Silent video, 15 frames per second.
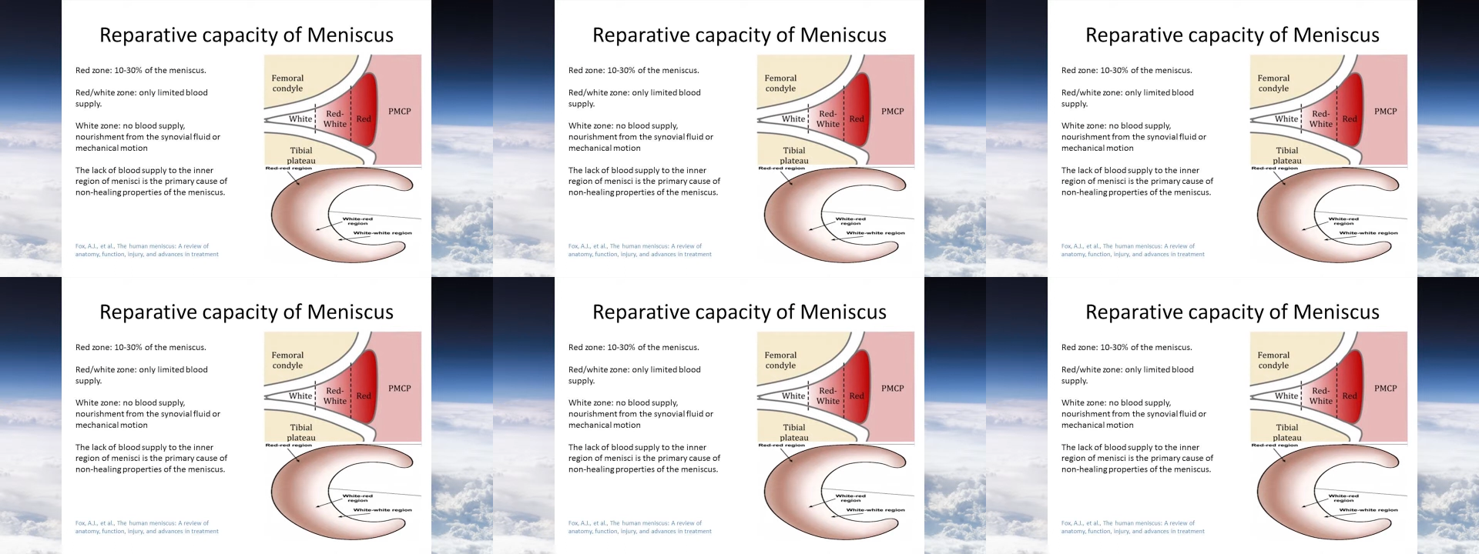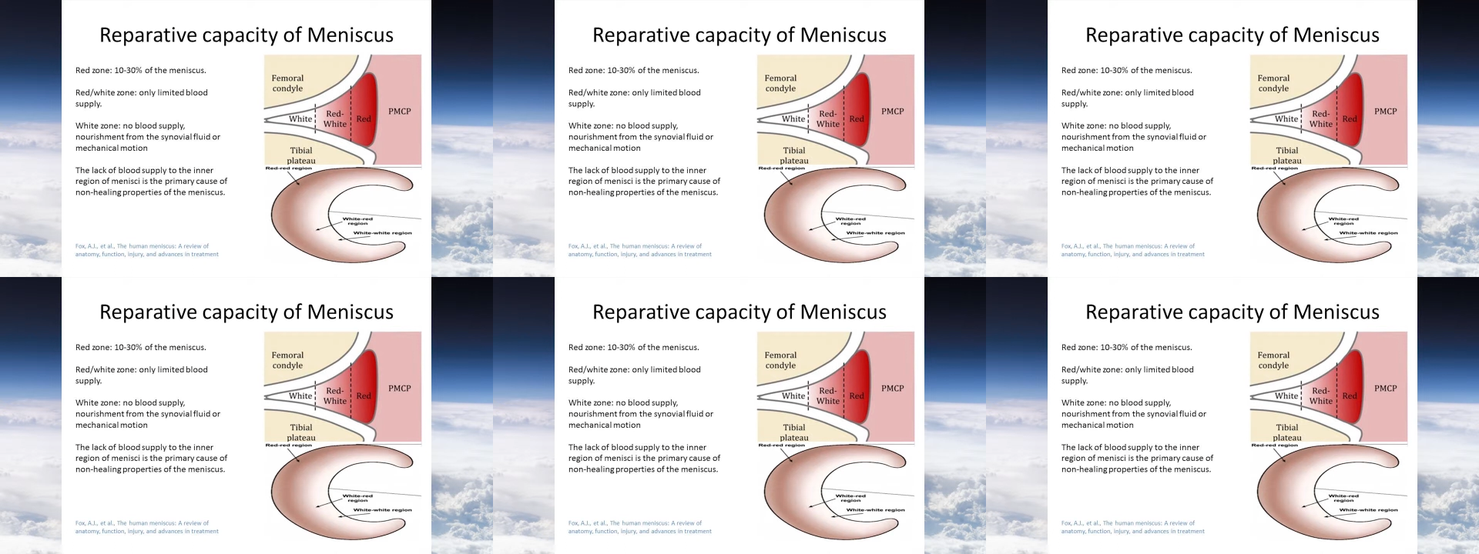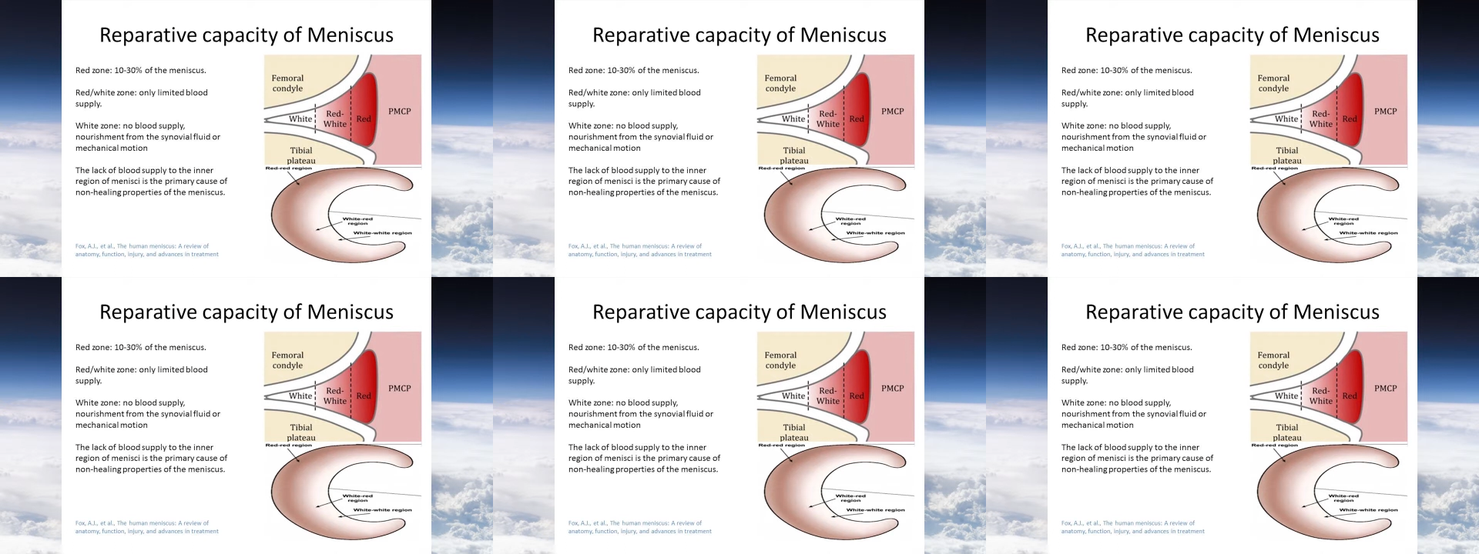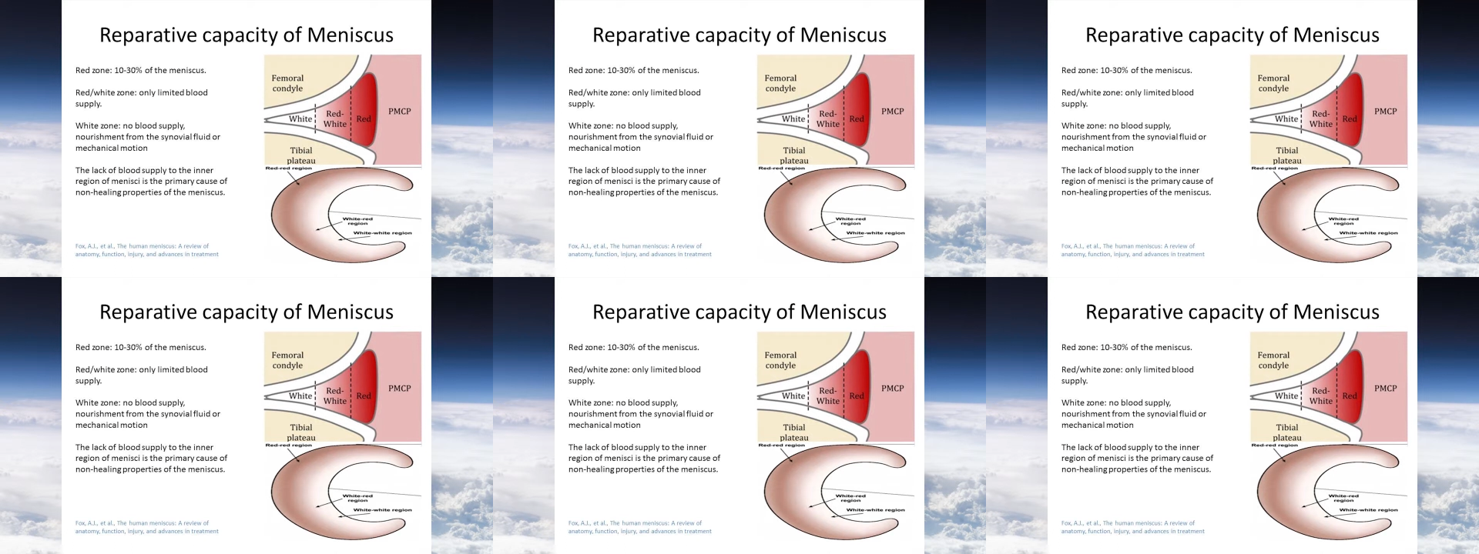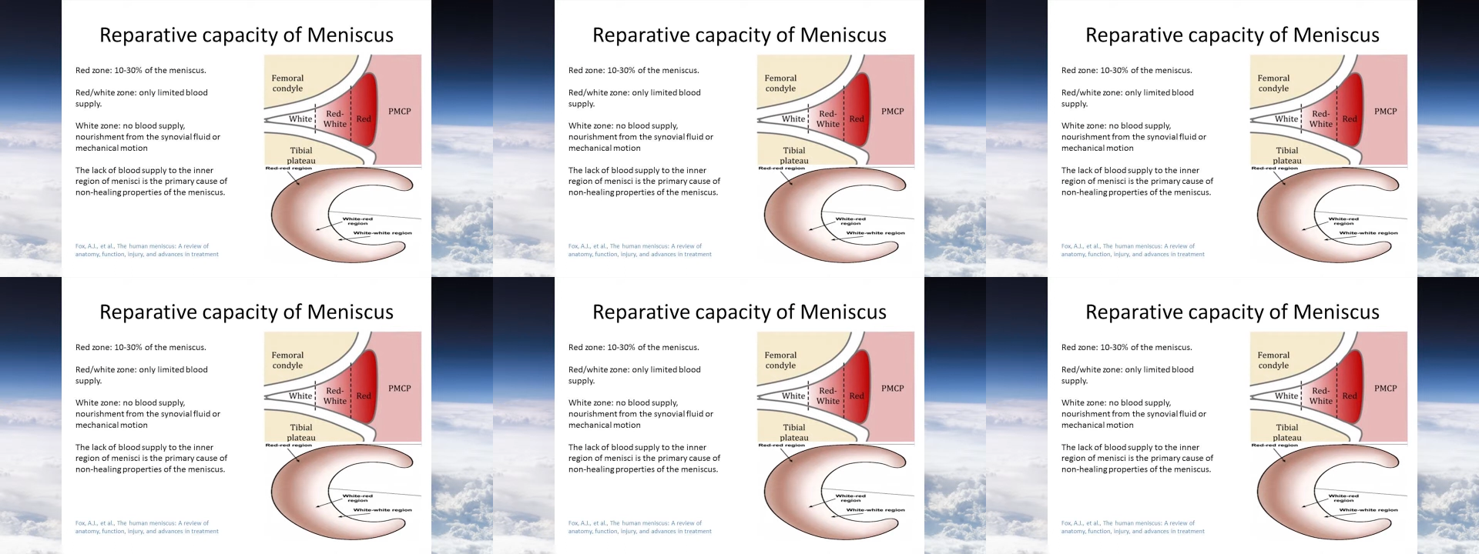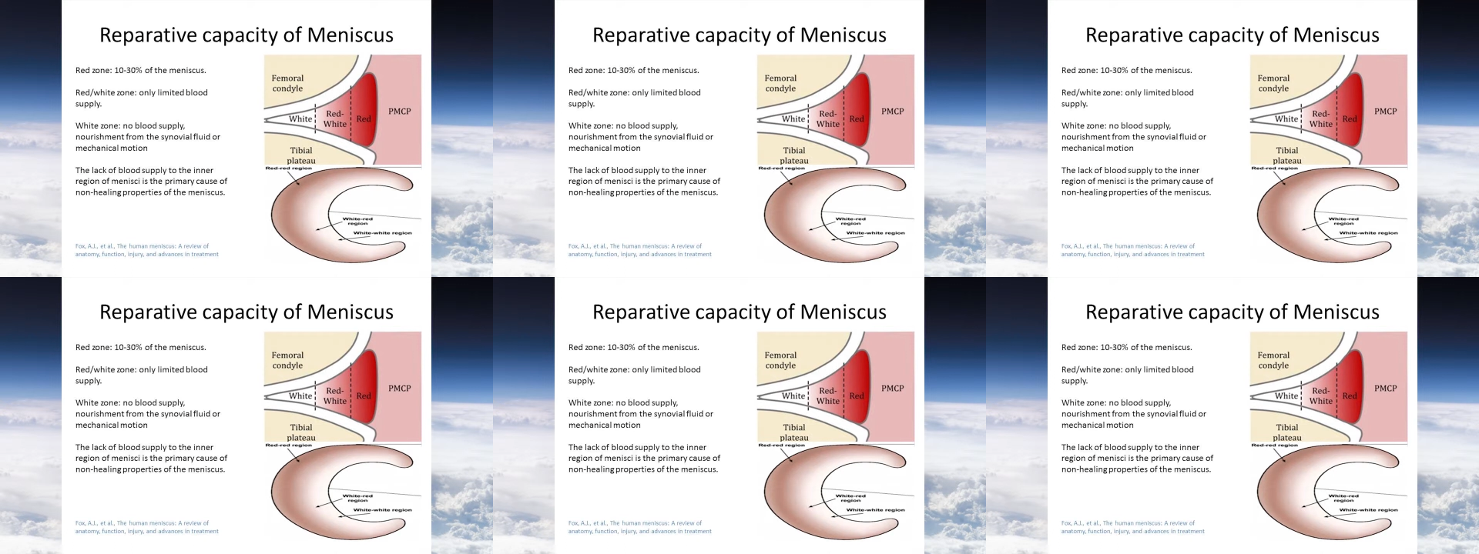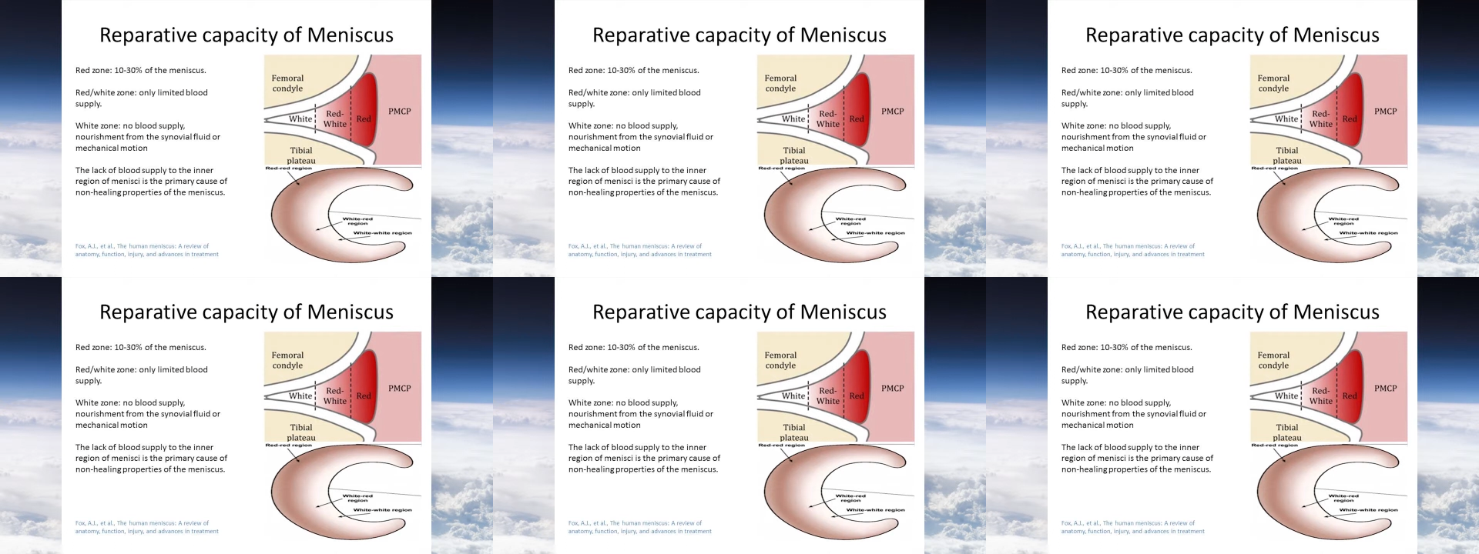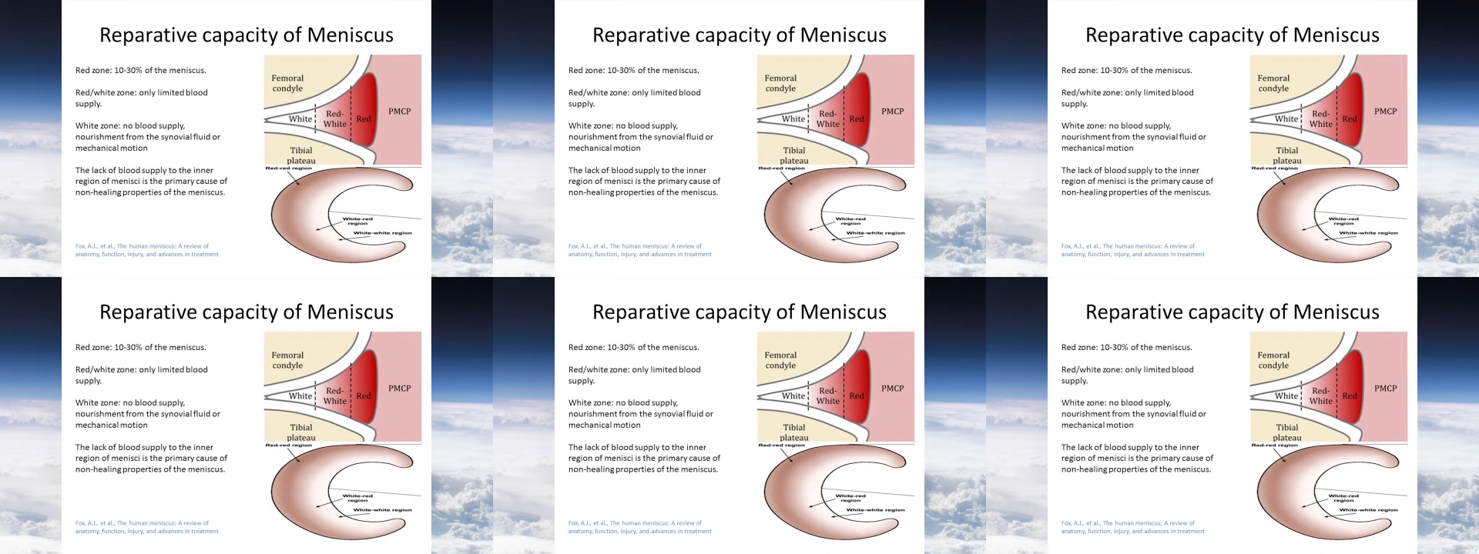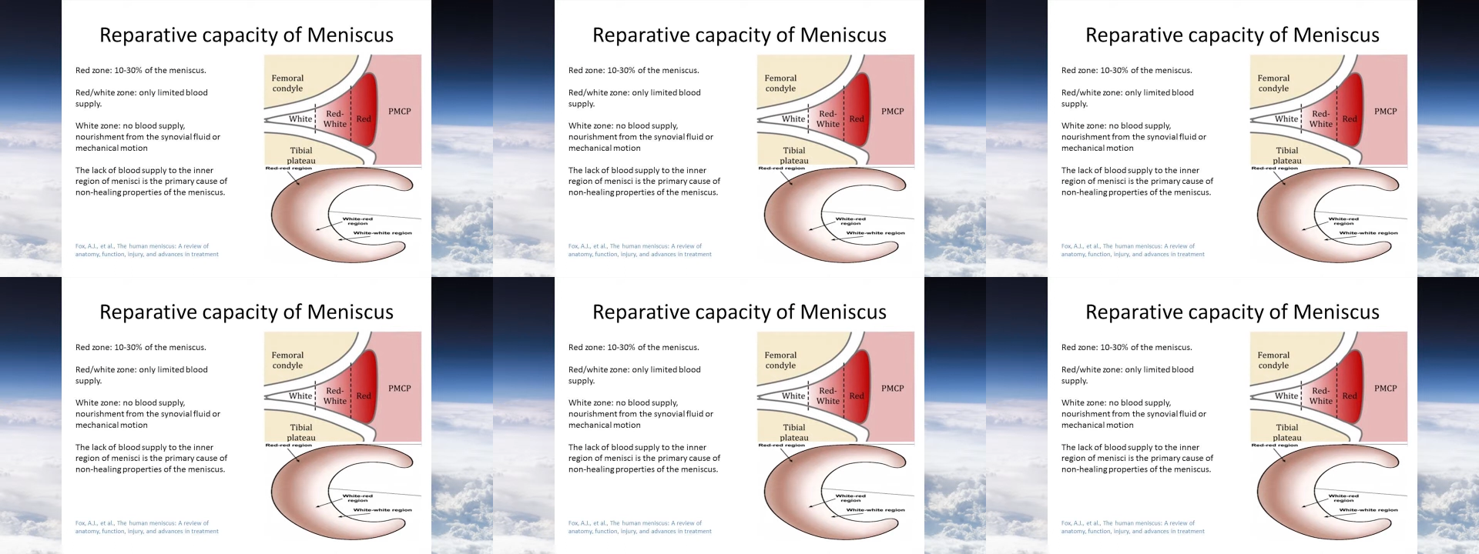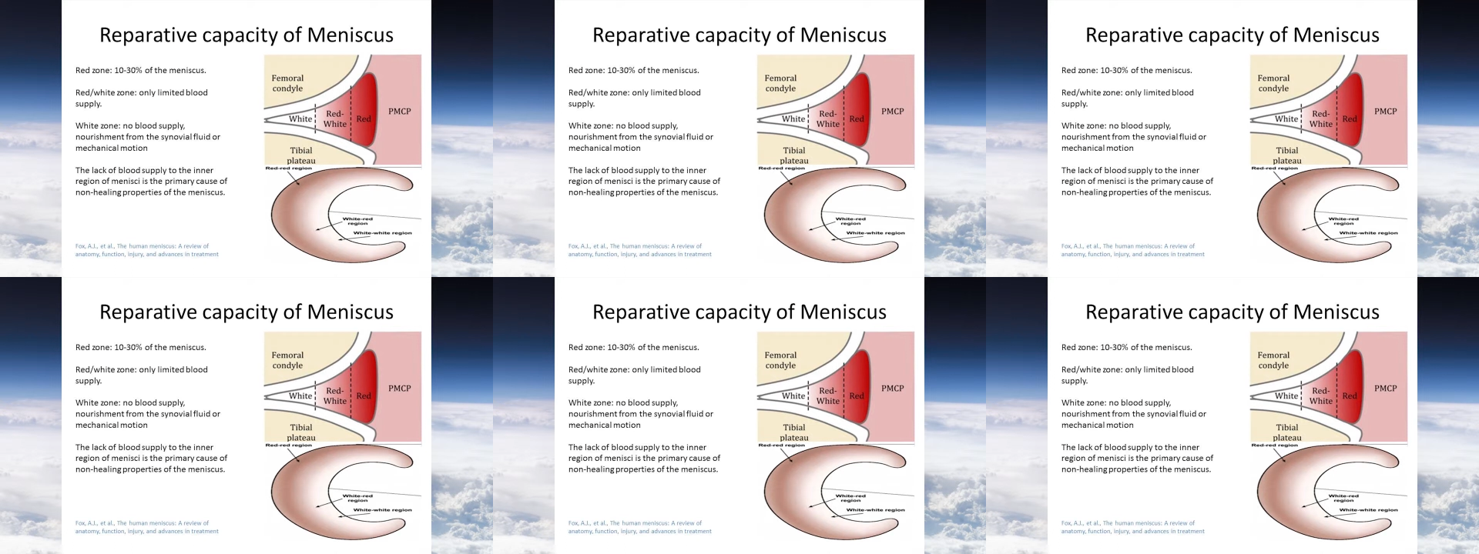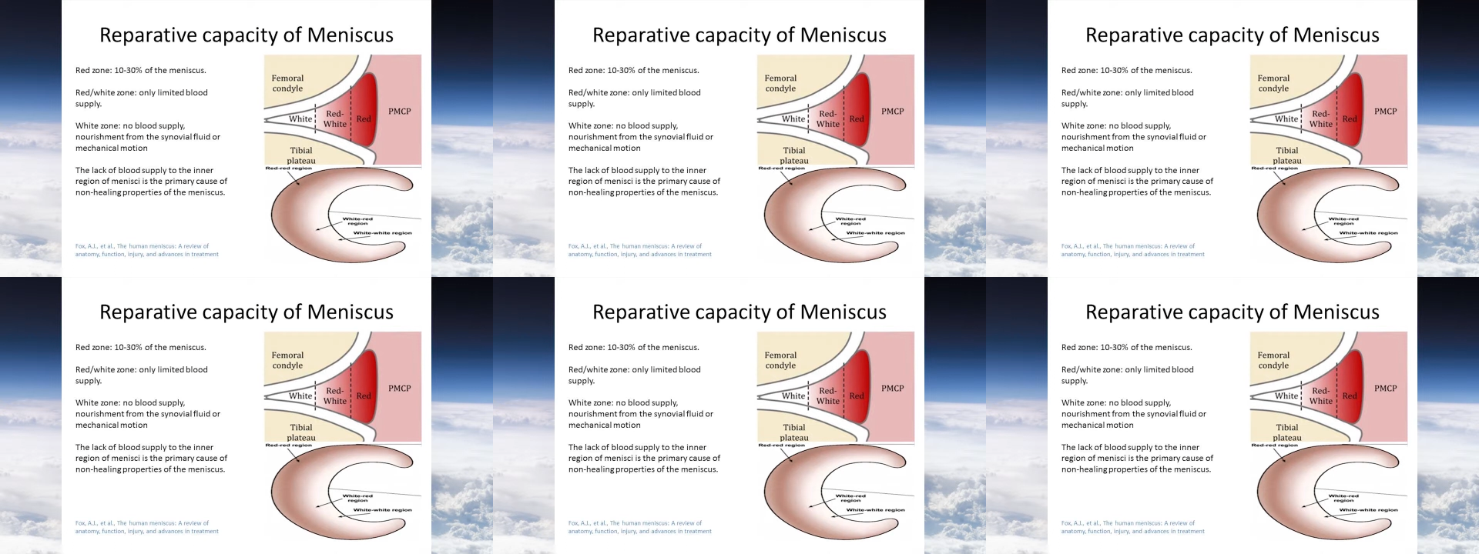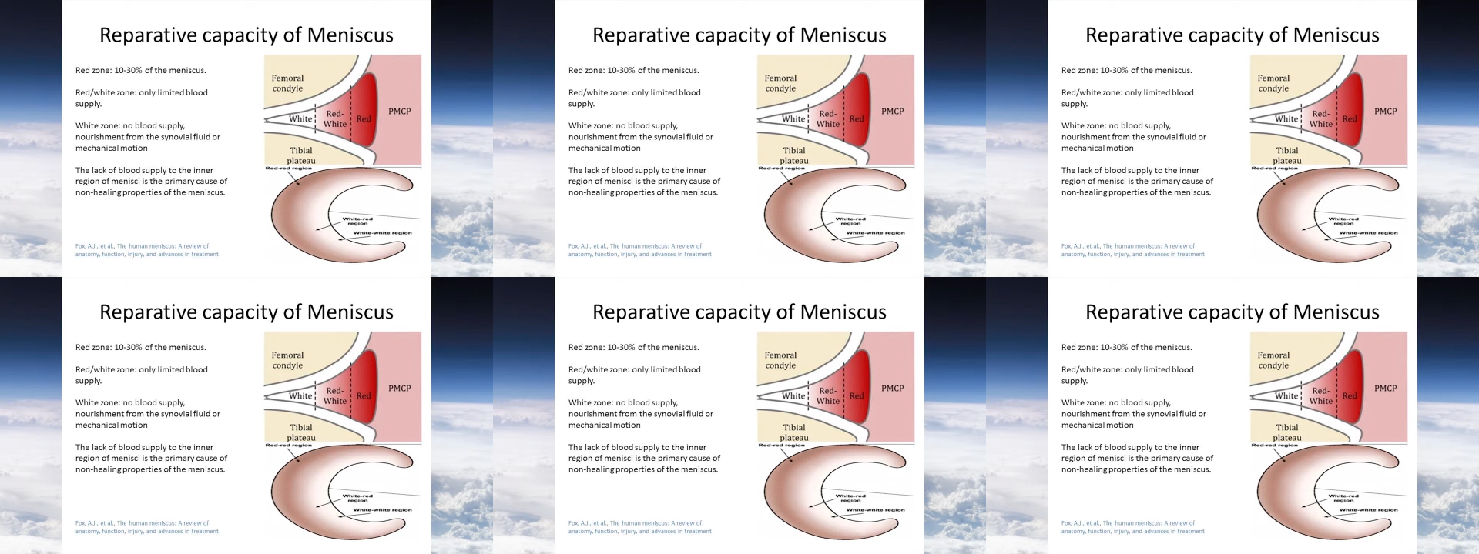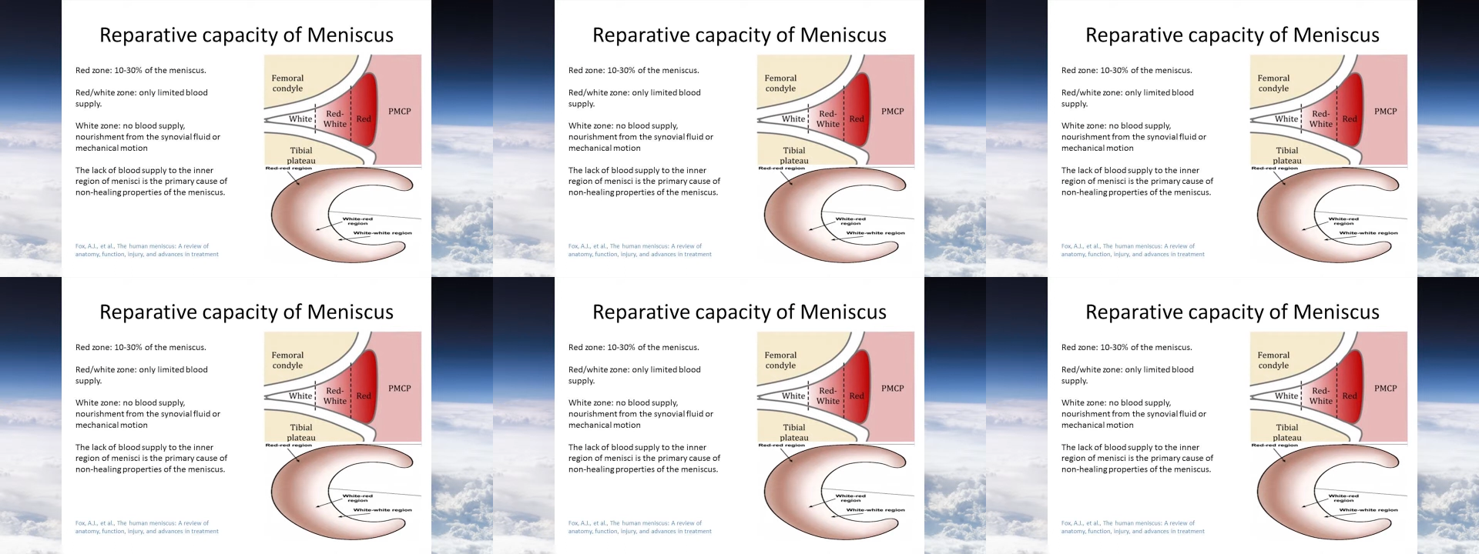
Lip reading: (no speaker visible)